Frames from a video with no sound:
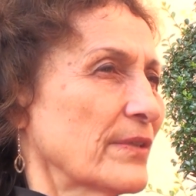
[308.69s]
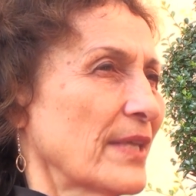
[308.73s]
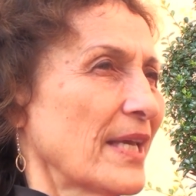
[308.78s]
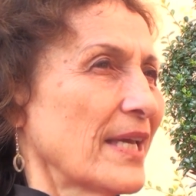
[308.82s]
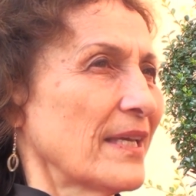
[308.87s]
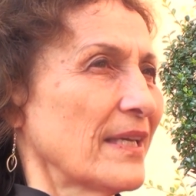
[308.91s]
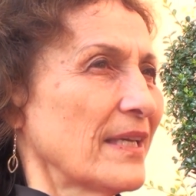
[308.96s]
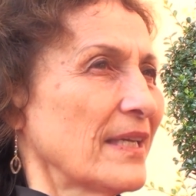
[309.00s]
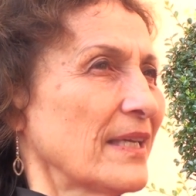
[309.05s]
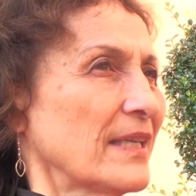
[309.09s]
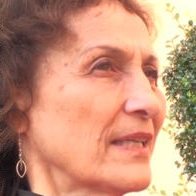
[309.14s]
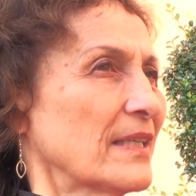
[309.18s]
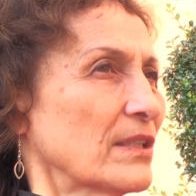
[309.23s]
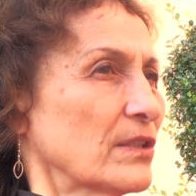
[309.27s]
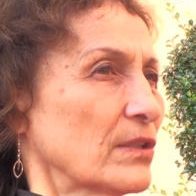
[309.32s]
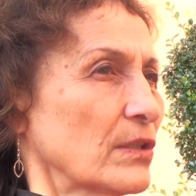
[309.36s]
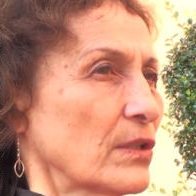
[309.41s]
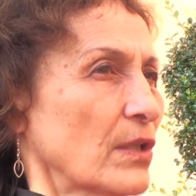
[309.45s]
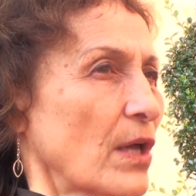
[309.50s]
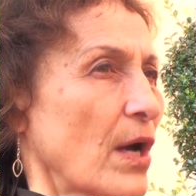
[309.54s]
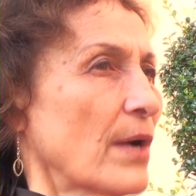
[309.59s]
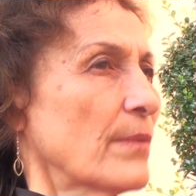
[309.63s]
they eat a
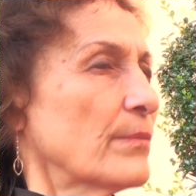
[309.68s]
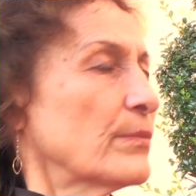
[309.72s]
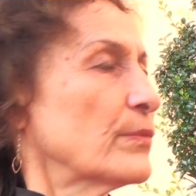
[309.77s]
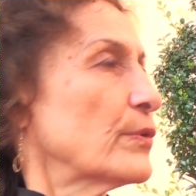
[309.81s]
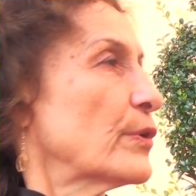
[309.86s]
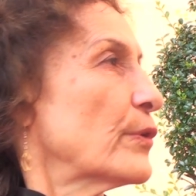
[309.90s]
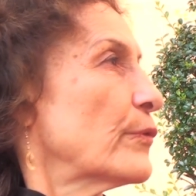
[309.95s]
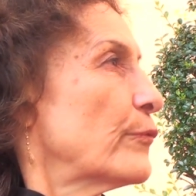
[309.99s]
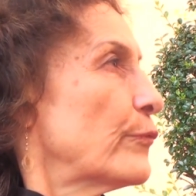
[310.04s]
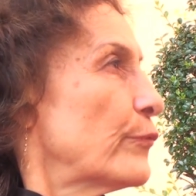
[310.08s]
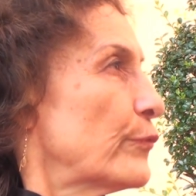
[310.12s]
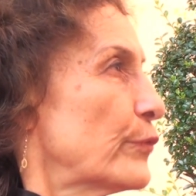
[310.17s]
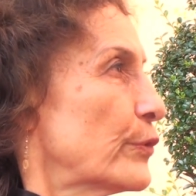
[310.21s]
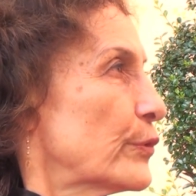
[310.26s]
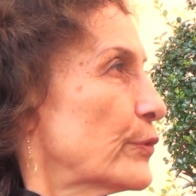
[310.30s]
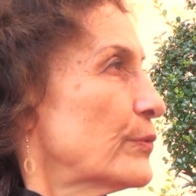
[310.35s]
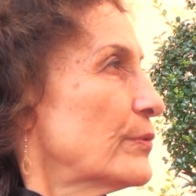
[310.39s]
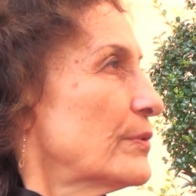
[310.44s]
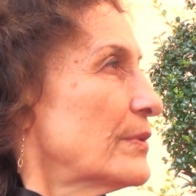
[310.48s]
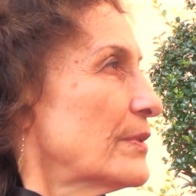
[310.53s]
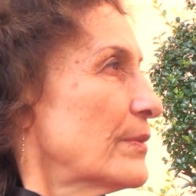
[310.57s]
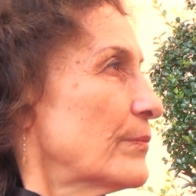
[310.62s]
lot more
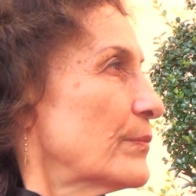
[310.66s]
fruit.